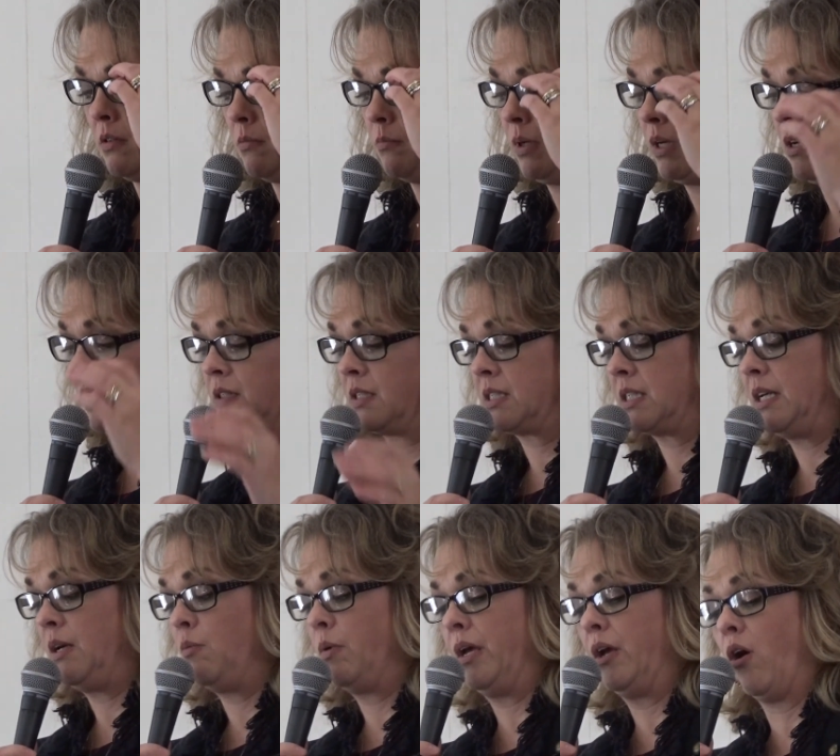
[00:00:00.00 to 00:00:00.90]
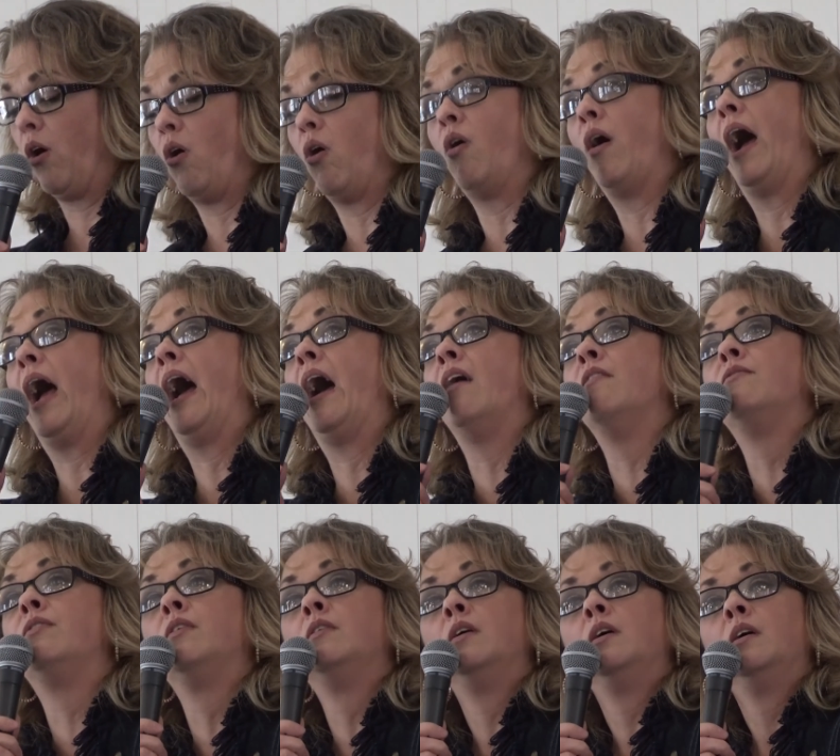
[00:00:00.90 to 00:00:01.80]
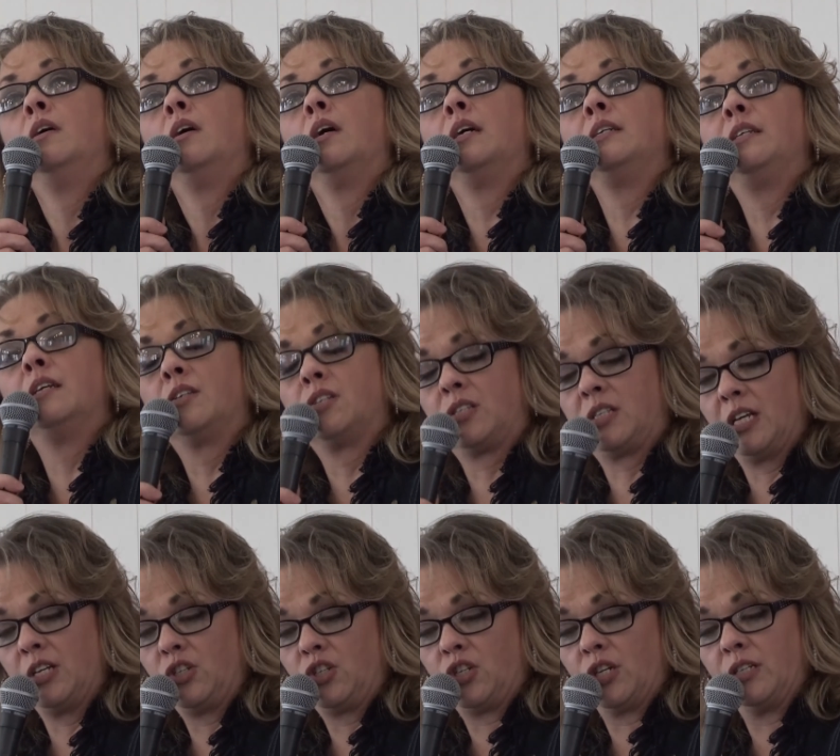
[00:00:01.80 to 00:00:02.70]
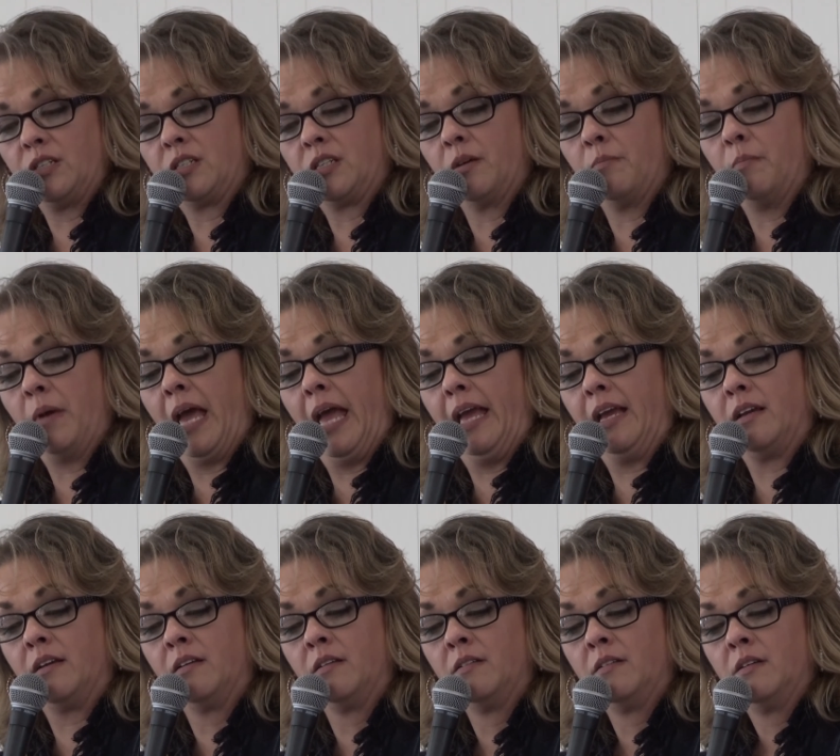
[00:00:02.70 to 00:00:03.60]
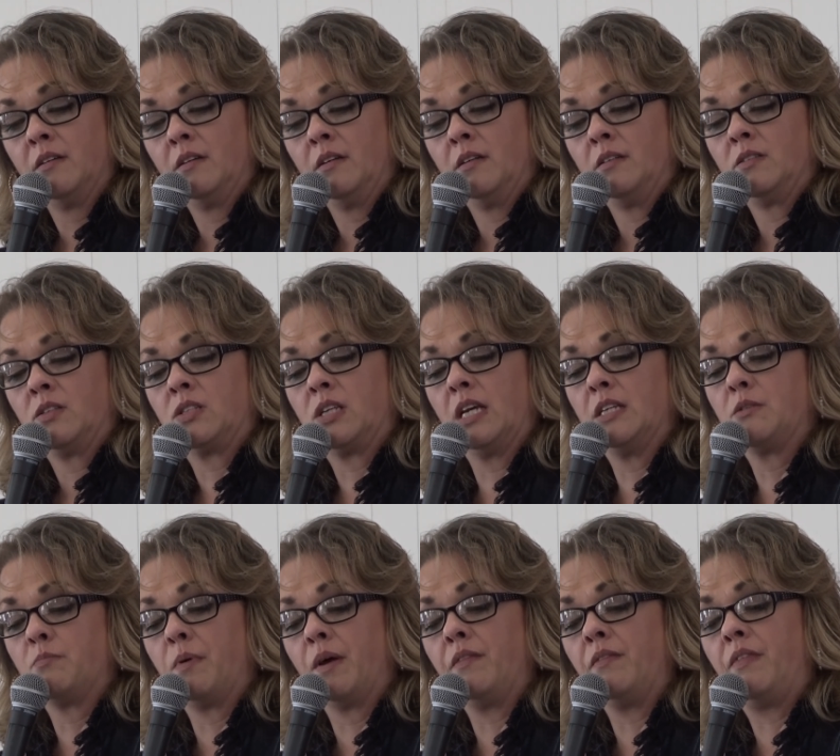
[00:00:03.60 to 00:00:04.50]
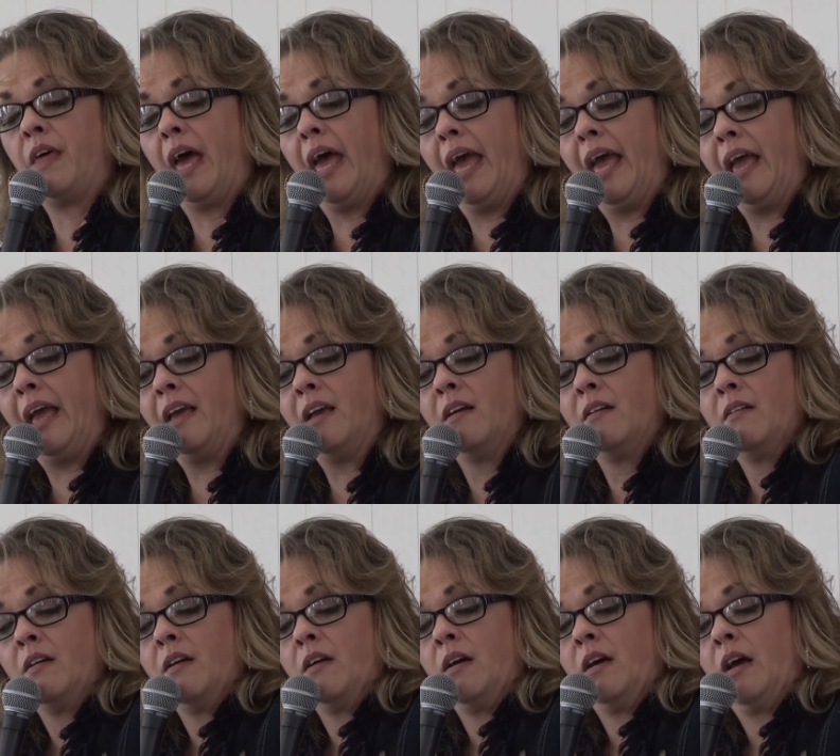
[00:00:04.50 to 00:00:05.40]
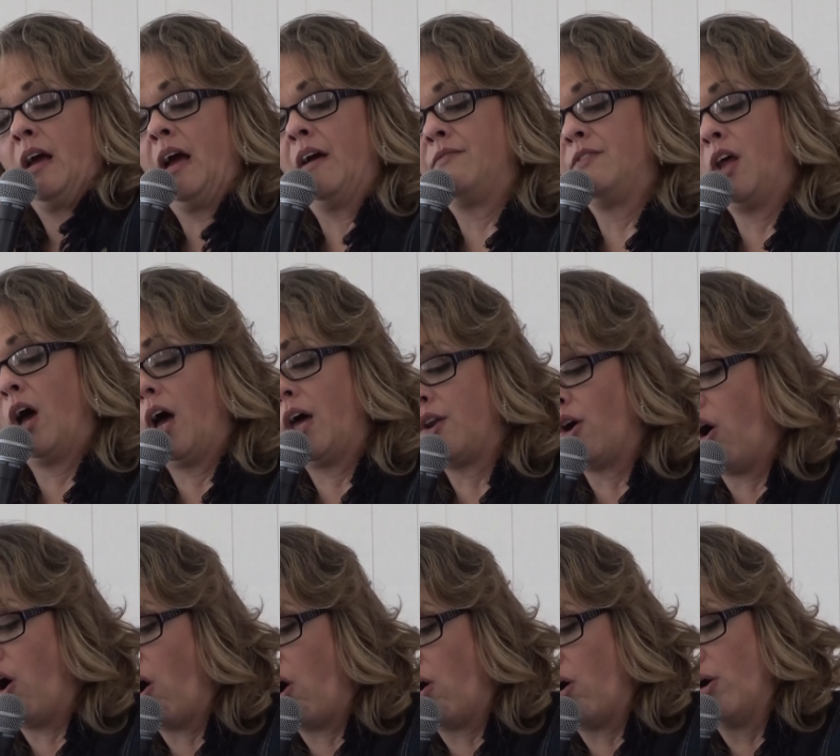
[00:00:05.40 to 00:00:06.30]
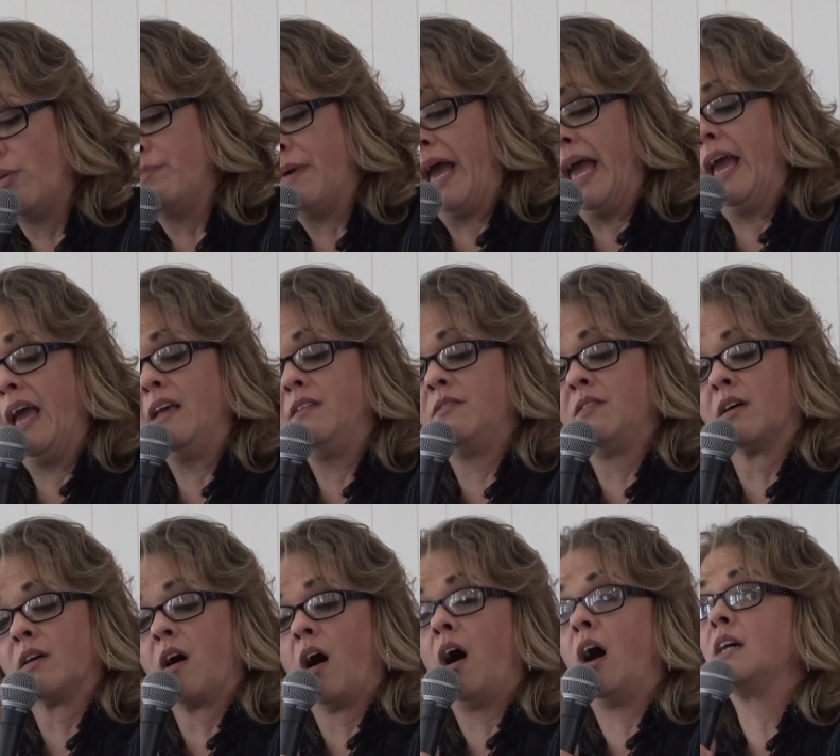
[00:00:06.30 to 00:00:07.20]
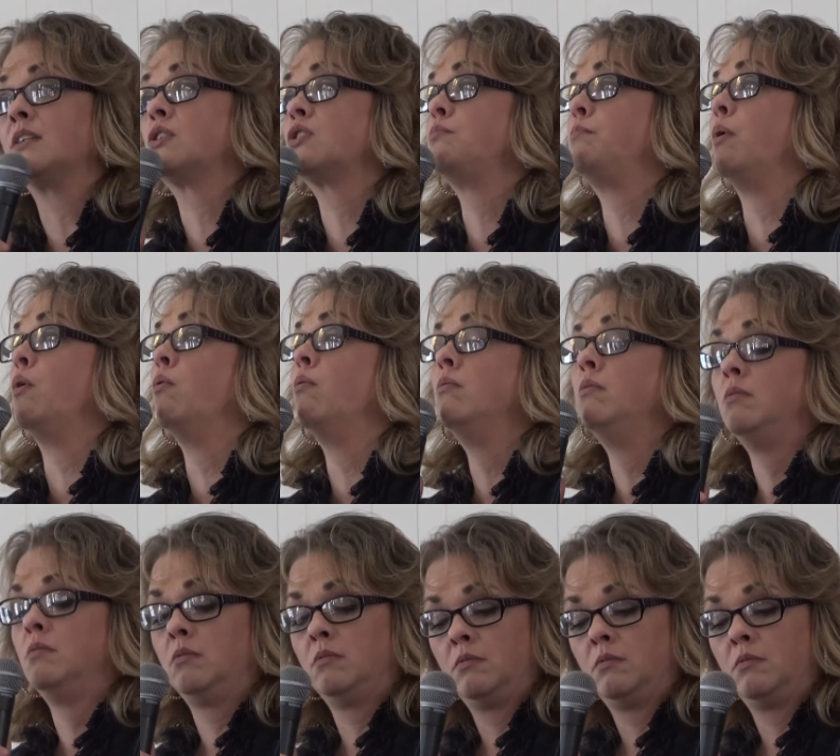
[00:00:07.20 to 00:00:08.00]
Because, see, we all have a decision to make. It says, But they have not all obeyed the gospel.